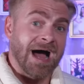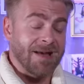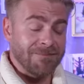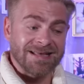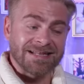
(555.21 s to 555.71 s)

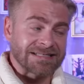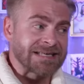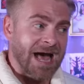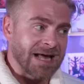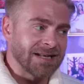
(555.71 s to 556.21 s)
I mean, it's
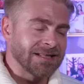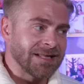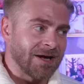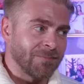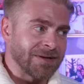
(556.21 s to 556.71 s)
getting a
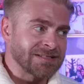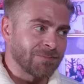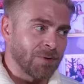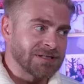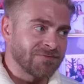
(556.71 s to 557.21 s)
little bit to
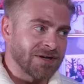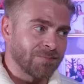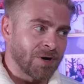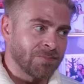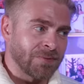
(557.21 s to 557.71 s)
the point of
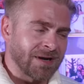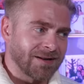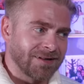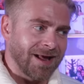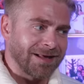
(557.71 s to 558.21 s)
inappropriate.